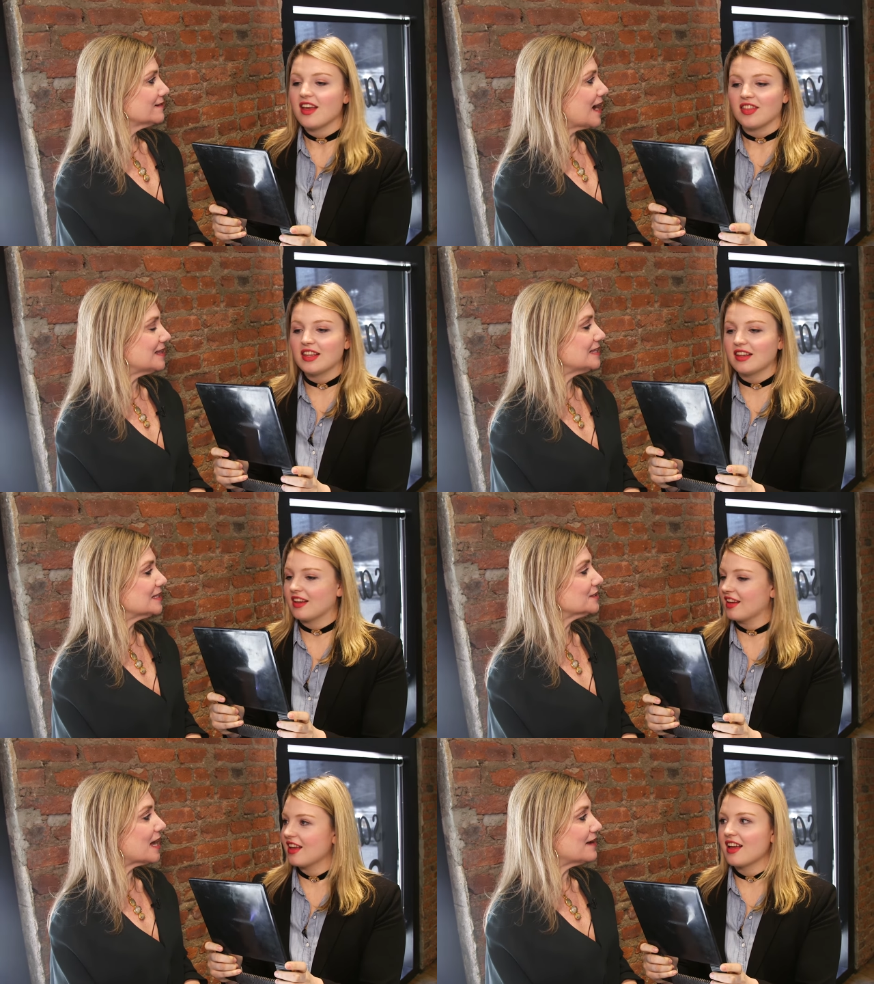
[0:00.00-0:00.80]
Speaker 1: I think
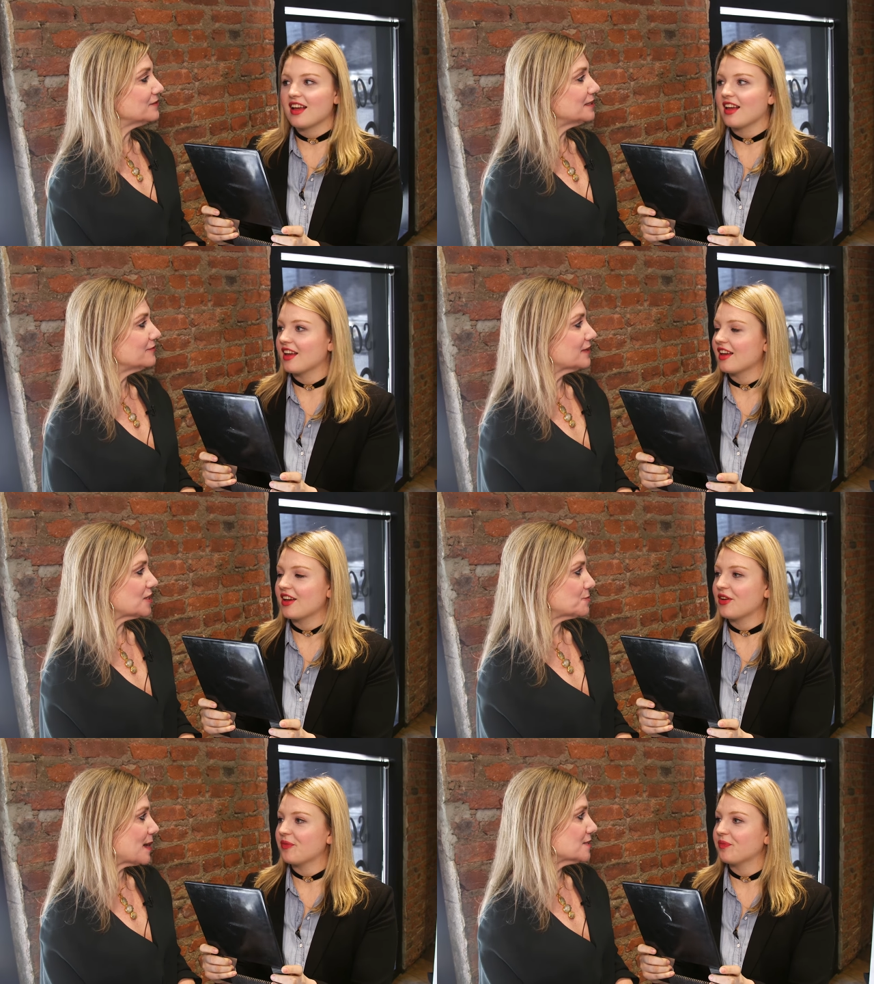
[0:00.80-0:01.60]
the Lively
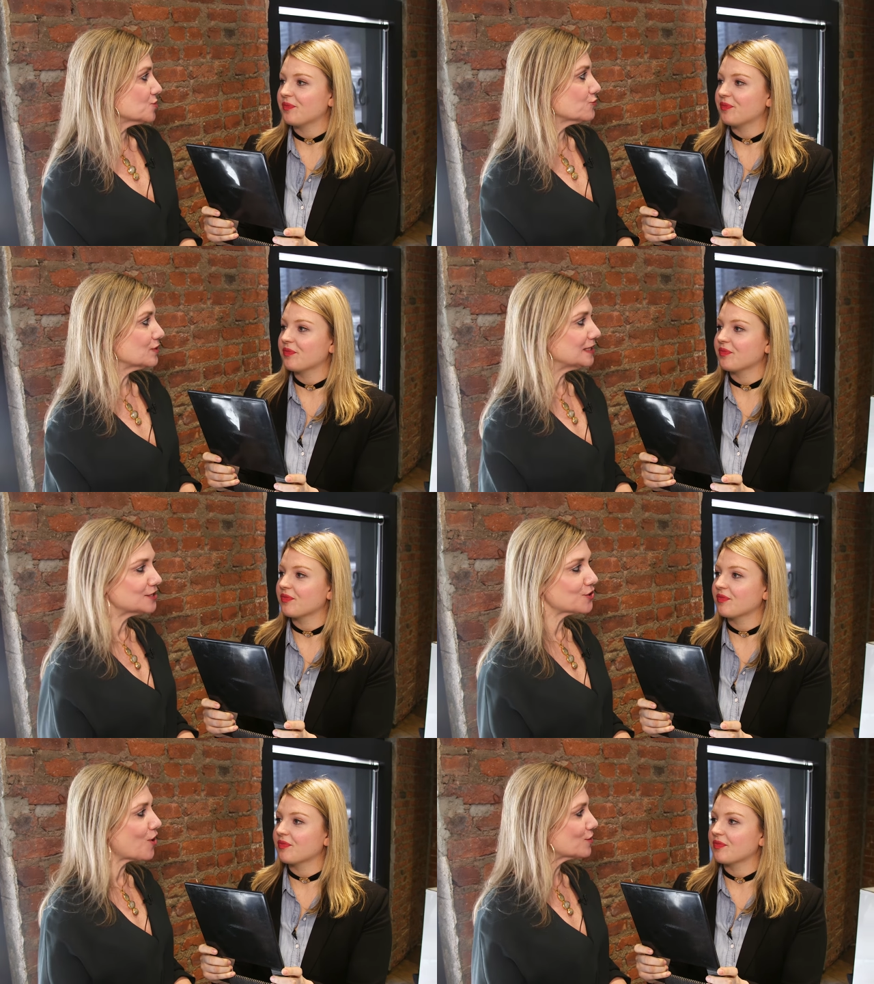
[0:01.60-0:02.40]
Flush Pencil really
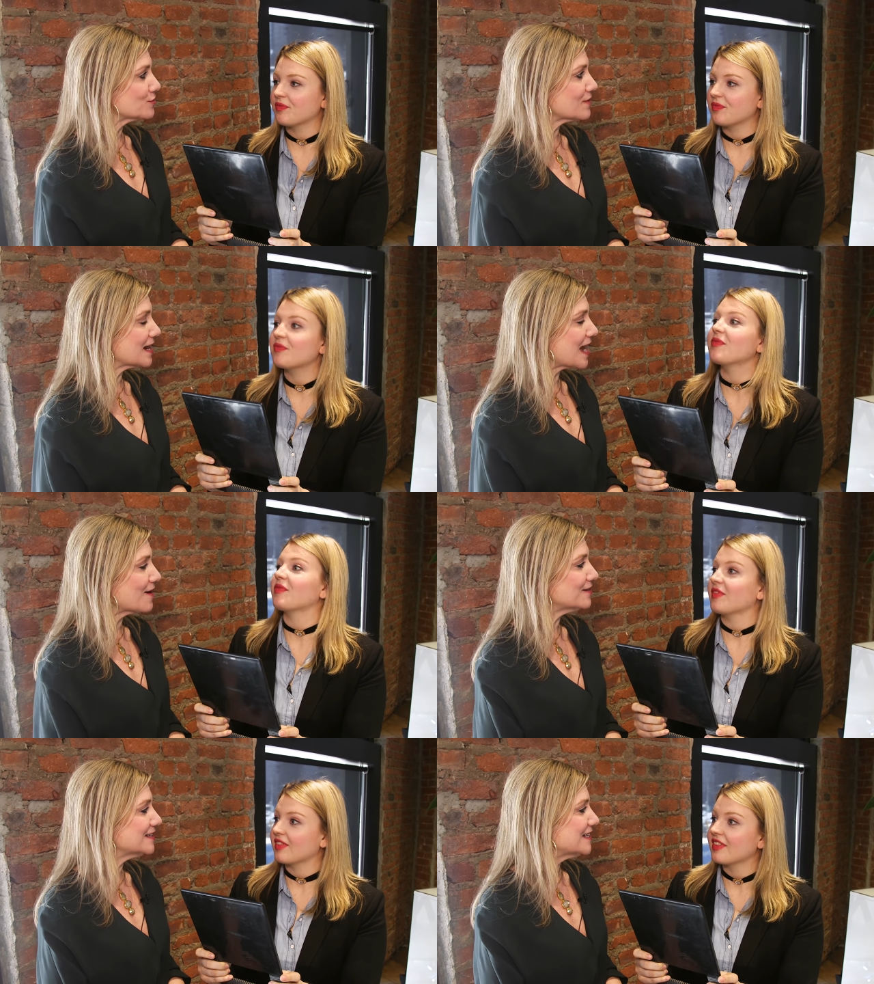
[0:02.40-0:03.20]
took all the red
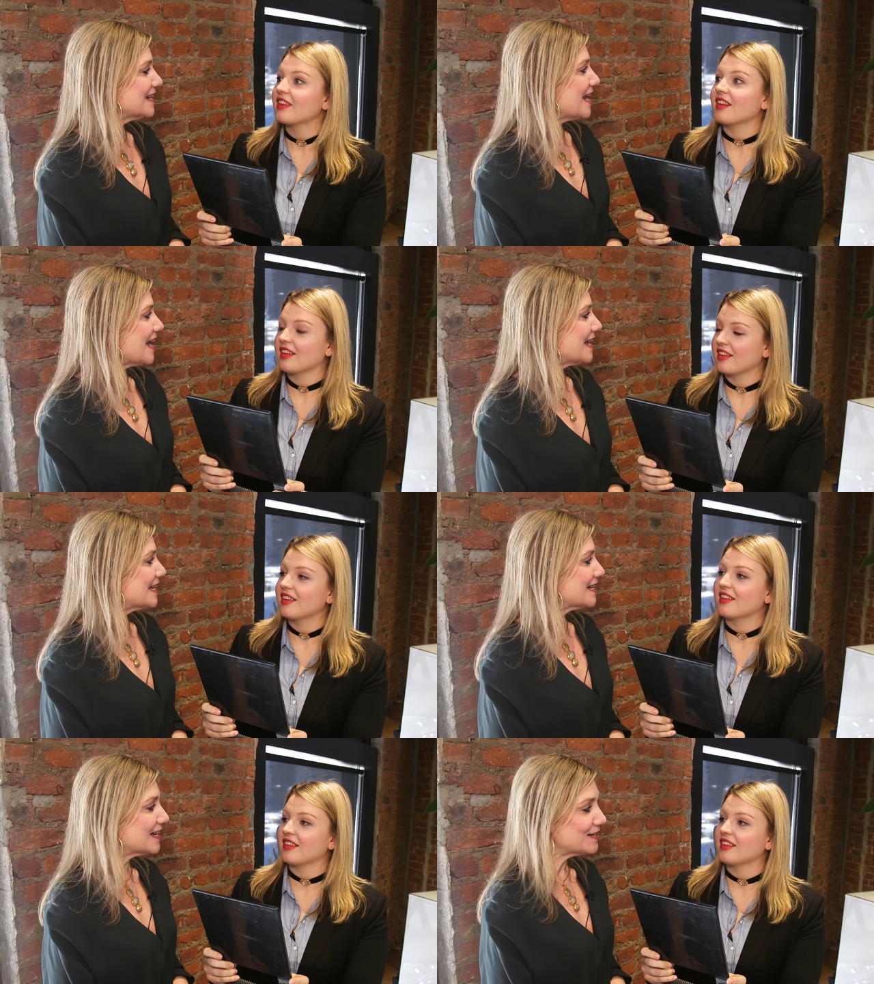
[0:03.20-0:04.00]
out,
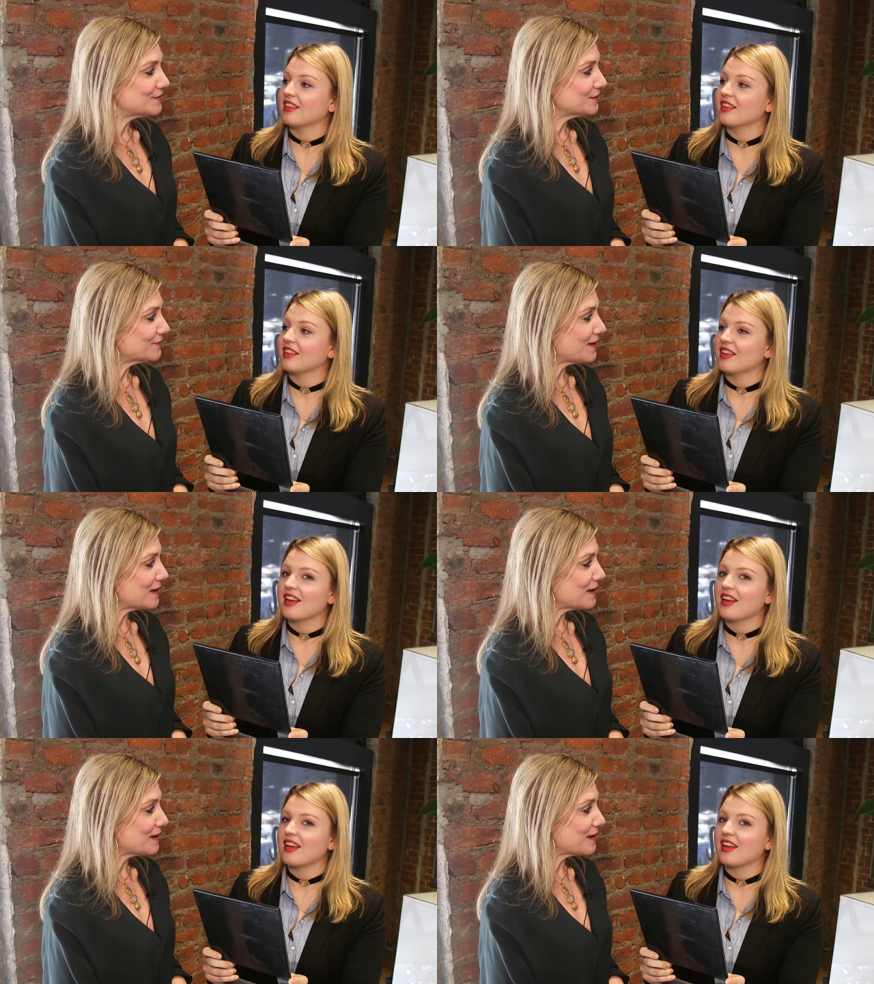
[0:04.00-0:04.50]
and you look